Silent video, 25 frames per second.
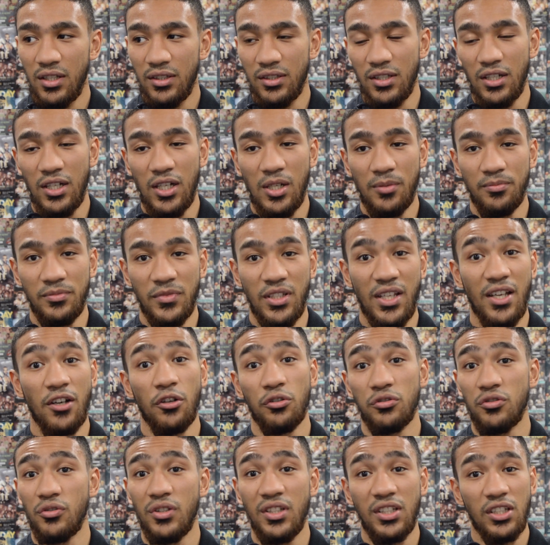the, um, the
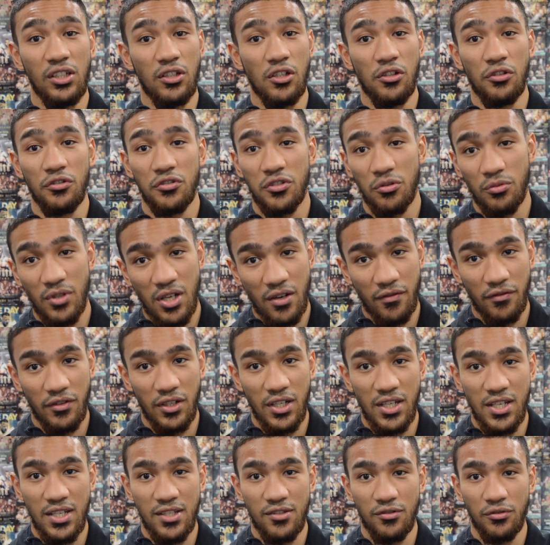O2 Indigos or
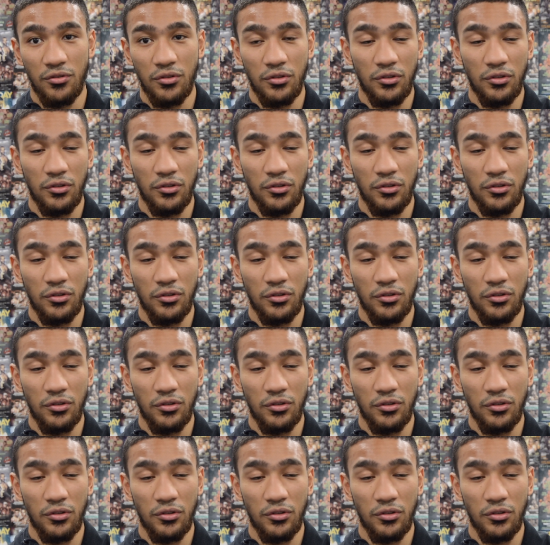whatever it is,